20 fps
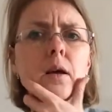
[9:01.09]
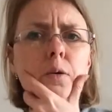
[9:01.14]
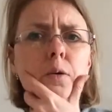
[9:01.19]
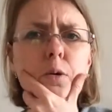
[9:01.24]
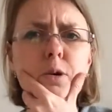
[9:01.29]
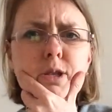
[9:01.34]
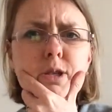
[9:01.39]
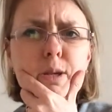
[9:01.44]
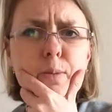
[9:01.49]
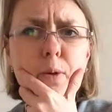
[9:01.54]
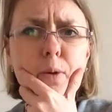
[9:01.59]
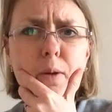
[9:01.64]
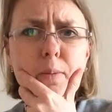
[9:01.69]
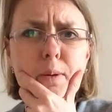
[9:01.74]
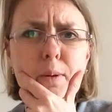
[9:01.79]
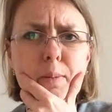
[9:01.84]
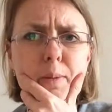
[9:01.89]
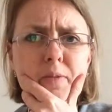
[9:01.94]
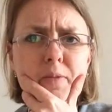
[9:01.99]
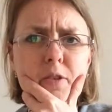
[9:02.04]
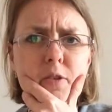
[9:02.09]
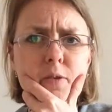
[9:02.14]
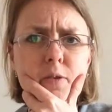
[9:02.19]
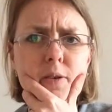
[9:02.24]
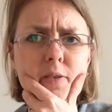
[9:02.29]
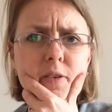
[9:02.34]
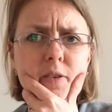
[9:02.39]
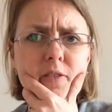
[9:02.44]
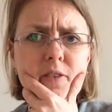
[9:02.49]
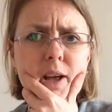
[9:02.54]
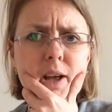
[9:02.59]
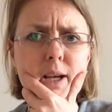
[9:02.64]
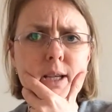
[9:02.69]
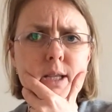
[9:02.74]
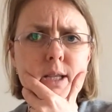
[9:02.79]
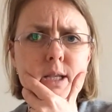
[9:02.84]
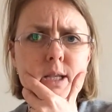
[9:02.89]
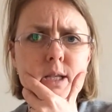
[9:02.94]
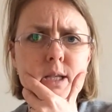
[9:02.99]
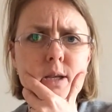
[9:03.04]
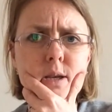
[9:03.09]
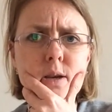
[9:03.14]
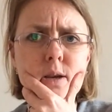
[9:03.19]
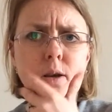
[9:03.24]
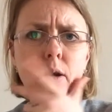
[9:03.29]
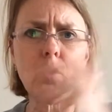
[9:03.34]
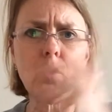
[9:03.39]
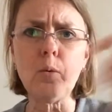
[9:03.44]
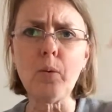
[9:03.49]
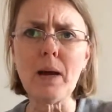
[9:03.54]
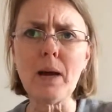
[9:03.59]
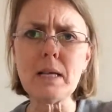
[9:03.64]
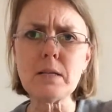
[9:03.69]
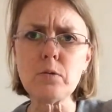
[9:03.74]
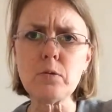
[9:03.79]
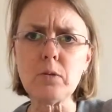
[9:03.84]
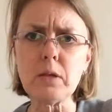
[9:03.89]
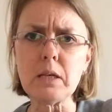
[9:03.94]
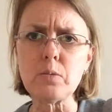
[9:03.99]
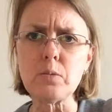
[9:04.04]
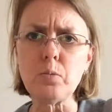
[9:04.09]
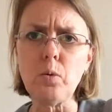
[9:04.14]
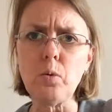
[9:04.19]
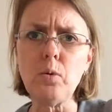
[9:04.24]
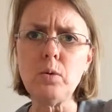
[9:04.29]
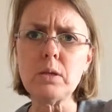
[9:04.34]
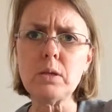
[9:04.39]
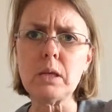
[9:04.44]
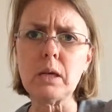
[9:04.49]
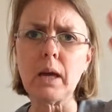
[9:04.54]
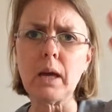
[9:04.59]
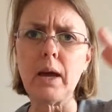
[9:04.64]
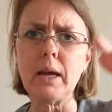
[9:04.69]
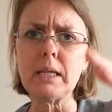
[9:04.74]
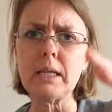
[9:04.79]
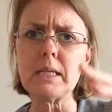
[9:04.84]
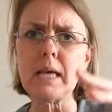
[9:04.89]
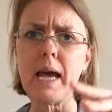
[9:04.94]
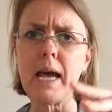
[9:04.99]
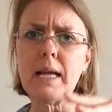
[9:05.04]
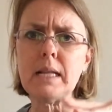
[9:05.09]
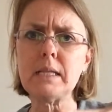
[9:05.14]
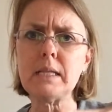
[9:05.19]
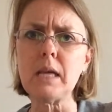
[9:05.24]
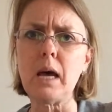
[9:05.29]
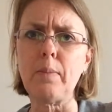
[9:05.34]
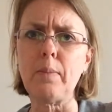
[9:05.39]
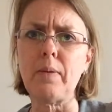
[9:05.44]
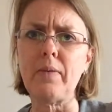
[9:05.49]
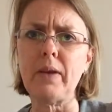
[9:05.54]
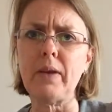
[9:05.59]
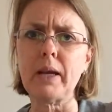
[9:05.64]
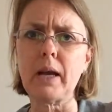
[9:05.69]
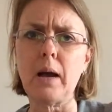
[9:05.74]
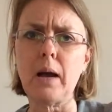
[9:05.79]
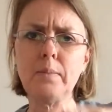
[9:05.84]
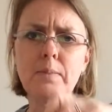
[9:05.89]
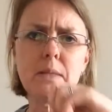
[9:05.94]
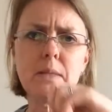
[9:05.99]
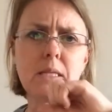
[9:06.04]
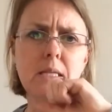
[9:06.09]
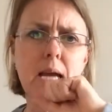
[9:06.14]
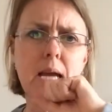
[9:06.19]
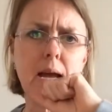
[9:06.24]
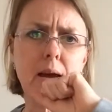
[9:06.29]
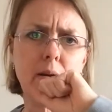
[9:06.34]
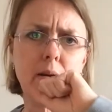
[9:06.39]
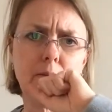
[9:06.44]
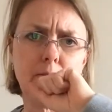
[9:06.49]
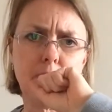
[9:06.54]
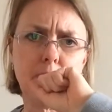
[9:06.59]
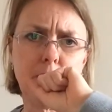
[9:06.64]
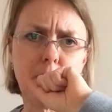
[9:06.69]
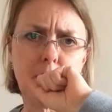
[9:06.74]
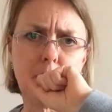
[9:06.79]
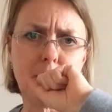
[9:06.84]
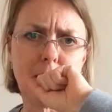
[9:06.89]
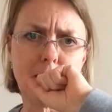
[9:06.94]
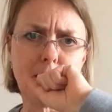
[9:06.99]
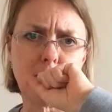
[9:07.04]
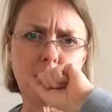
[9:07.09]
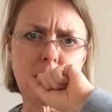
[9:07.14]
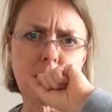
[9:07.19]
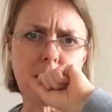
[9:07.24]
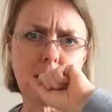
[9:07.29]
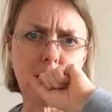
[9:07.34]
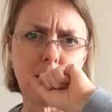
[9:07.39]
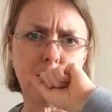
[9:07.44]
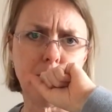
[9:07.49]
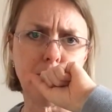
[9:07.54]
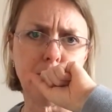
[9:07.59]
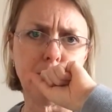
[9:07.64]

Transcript: What's the problem if the river floods? Where's all water going to end up if it comes down the mountain?